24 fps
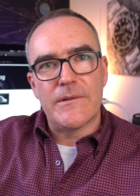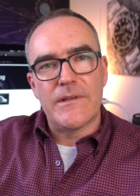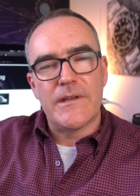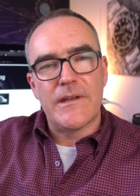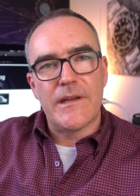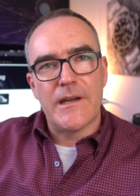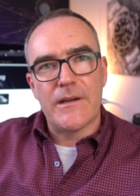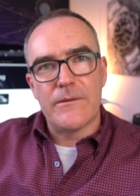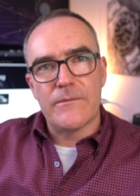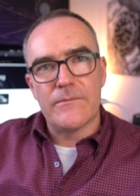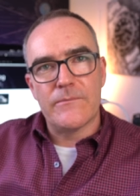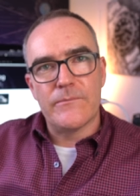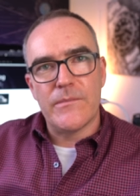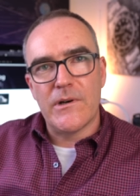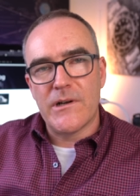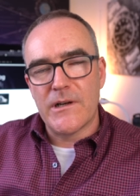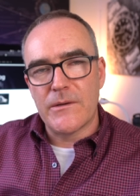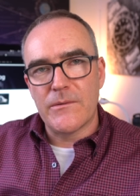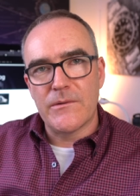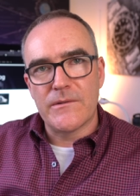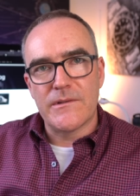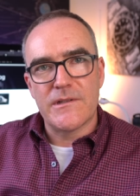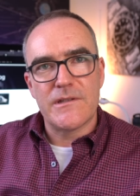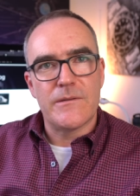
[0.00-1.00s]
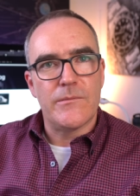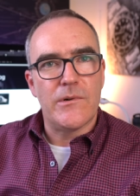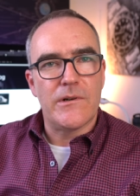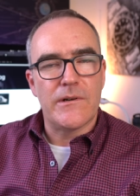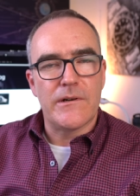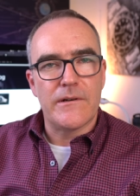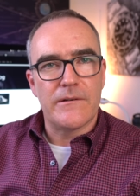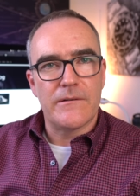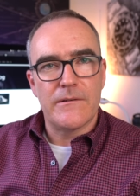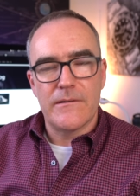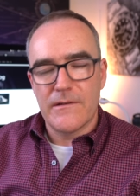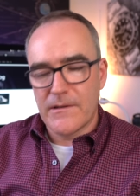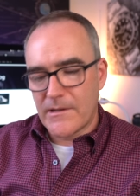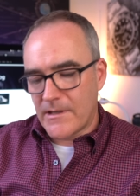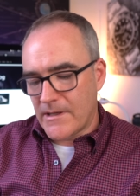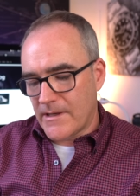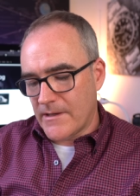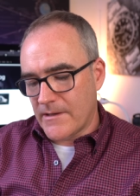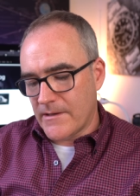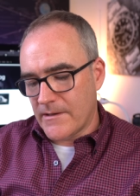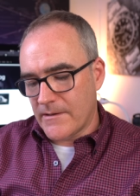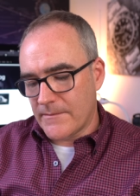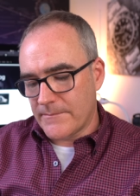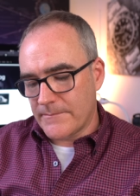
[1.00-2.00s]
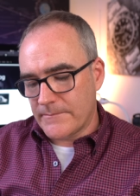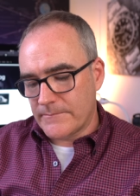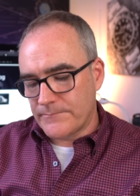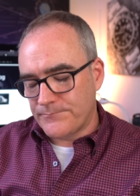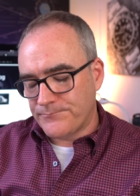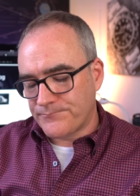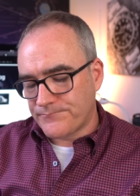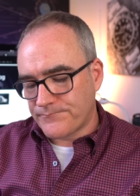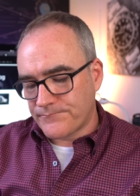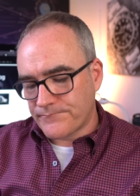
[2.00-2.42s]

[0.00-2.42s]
You can go and buy one tomorrow. Um,